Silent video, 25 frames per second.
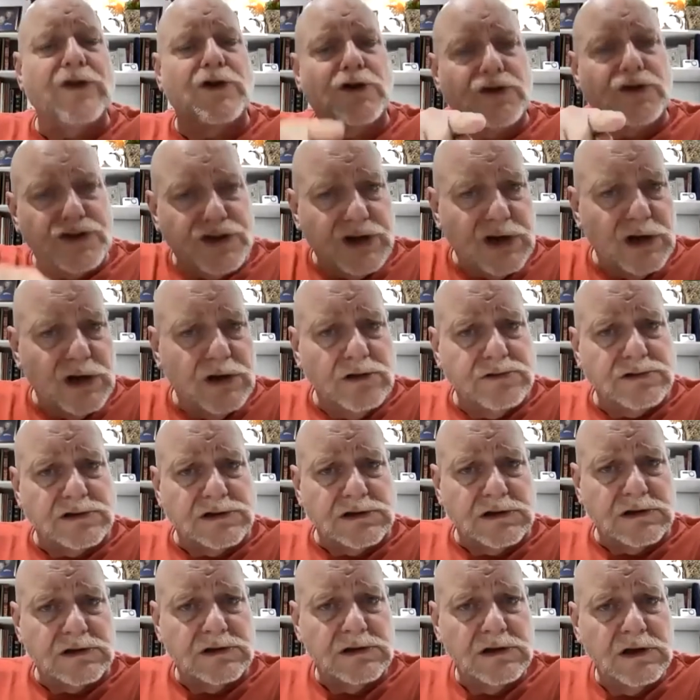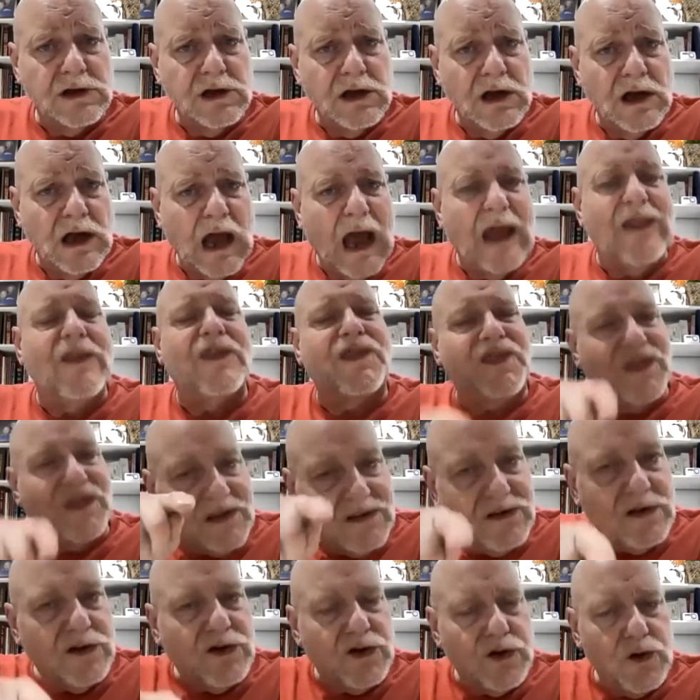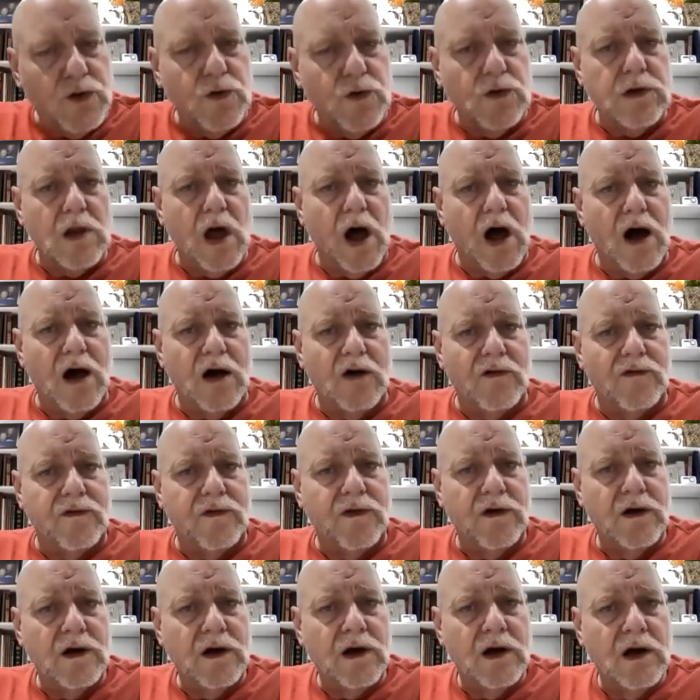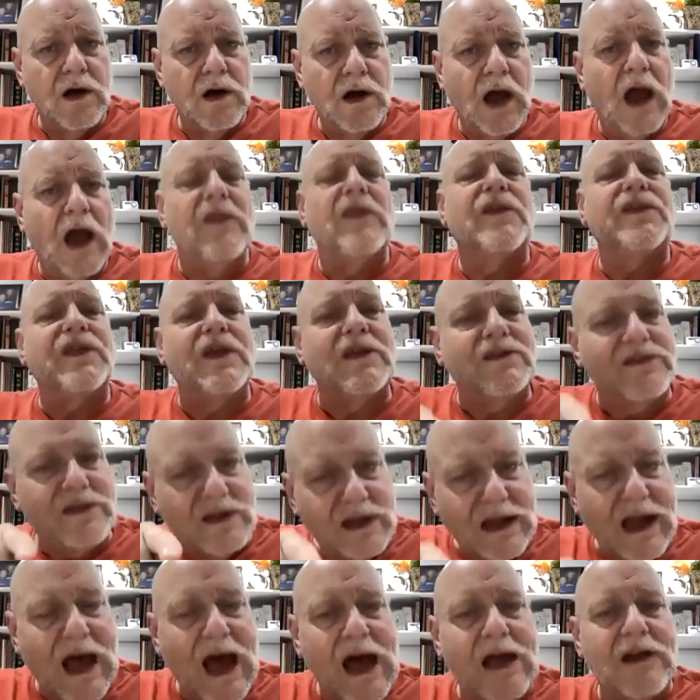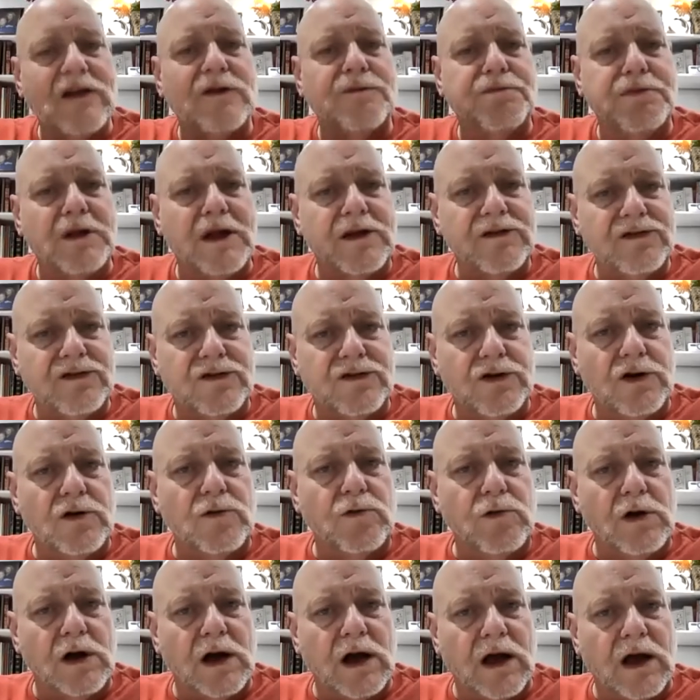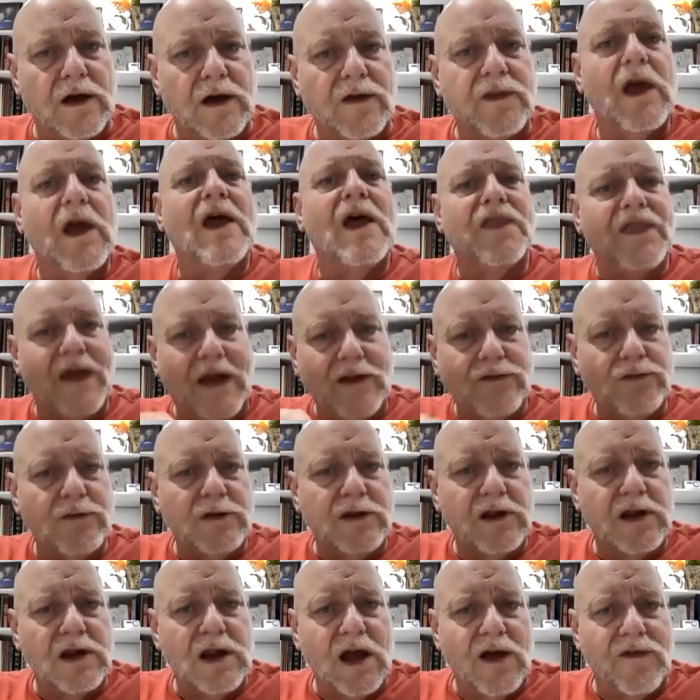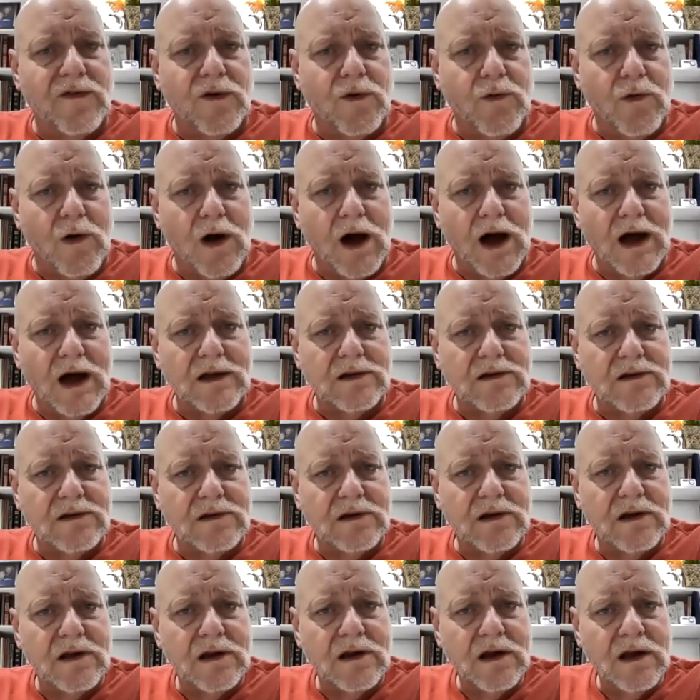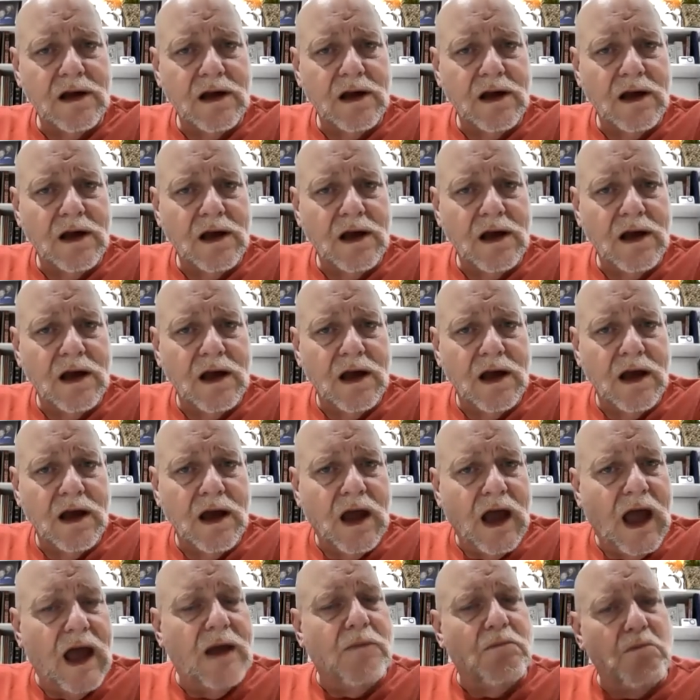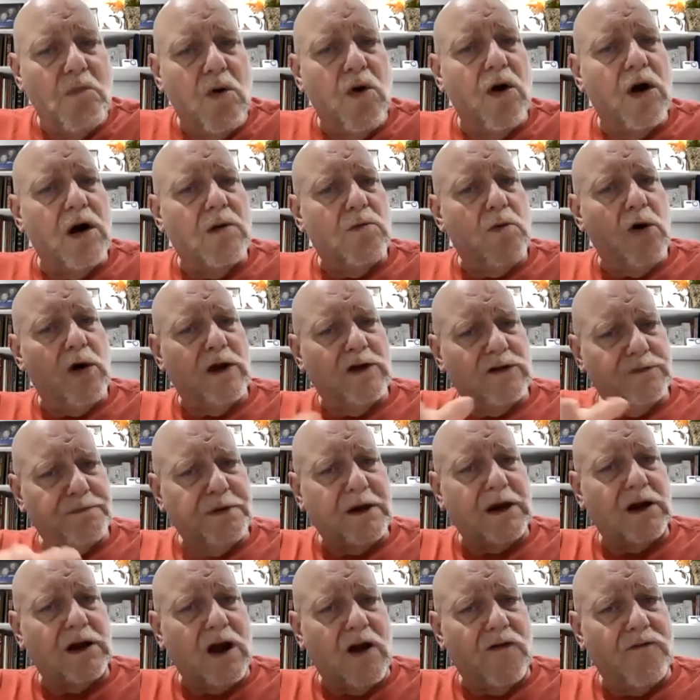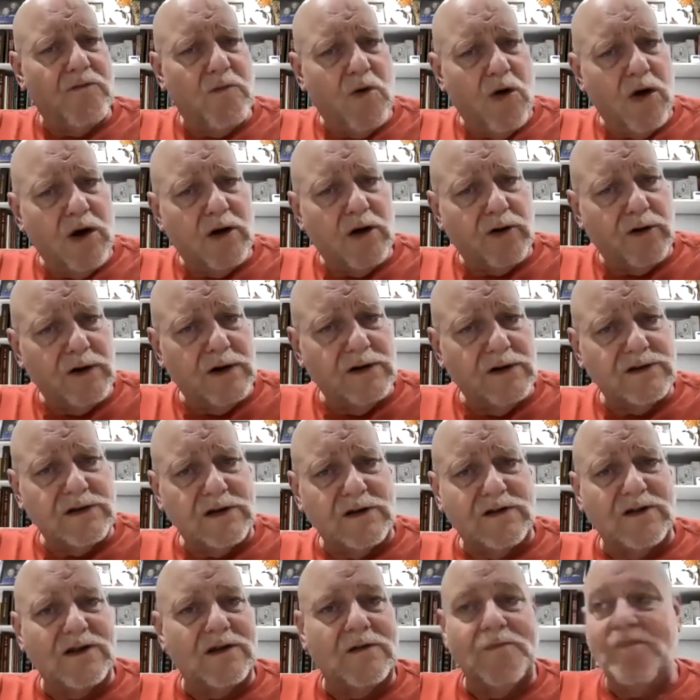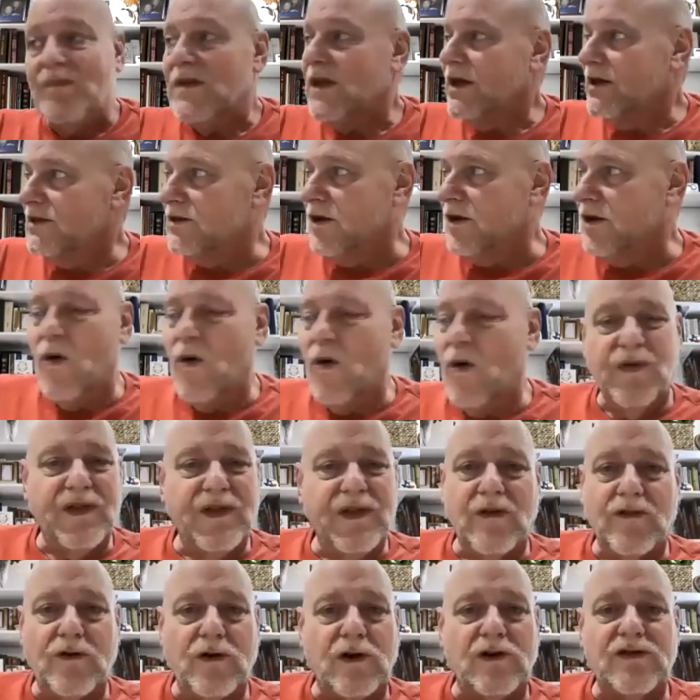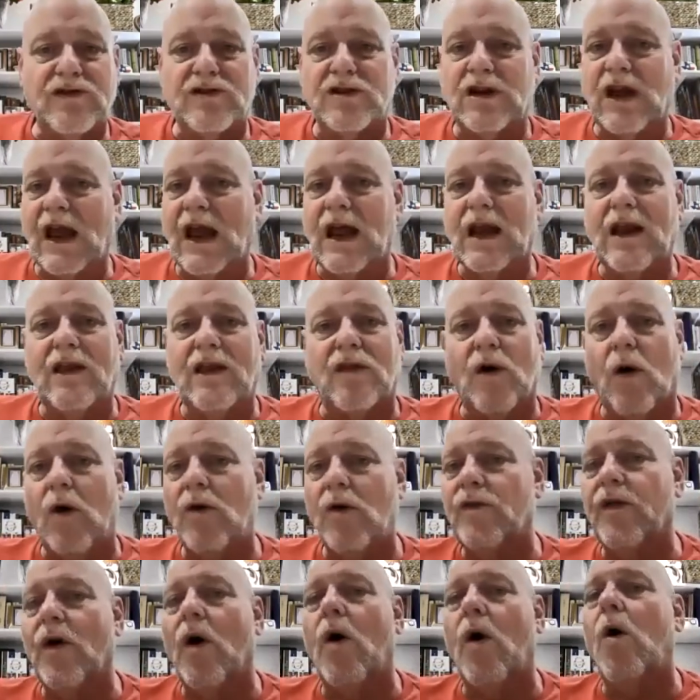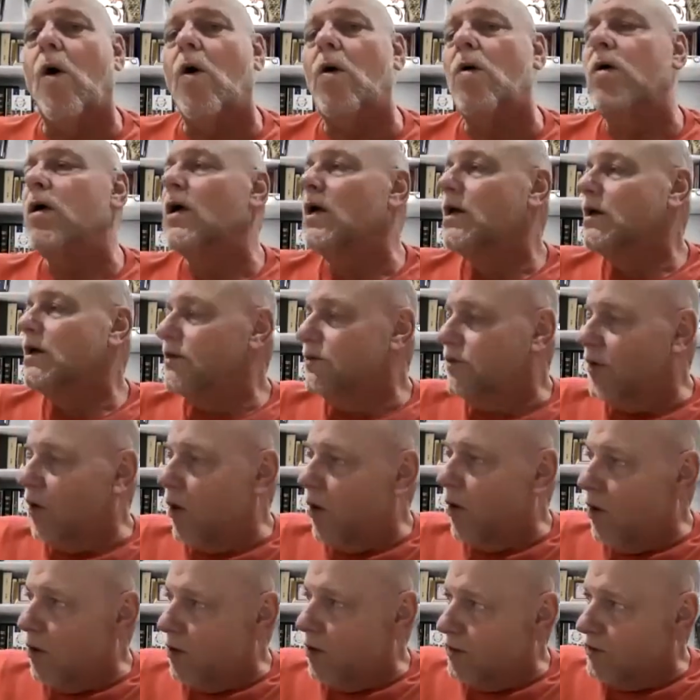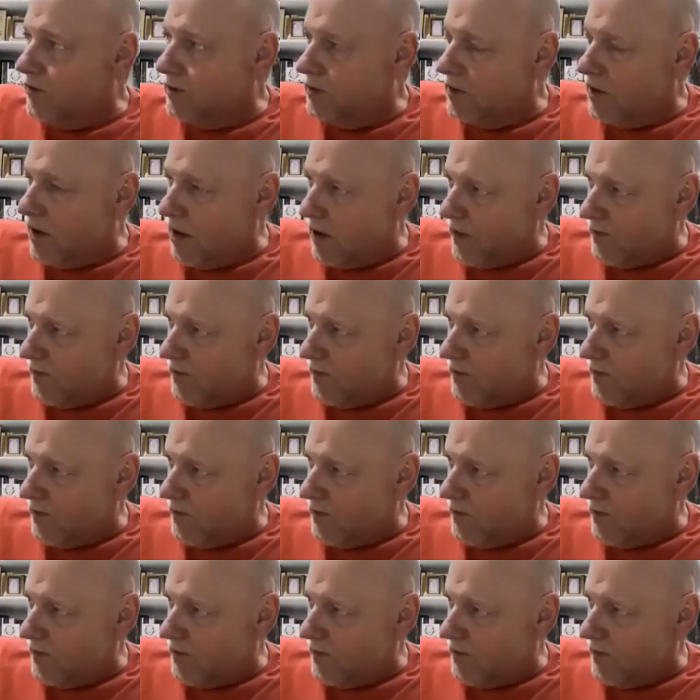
and your children and the things that you love and the things that God has blessed you with. That's what the devil wants. And more, he's picking off more Christians. Just the whole thing of Christianity, the whole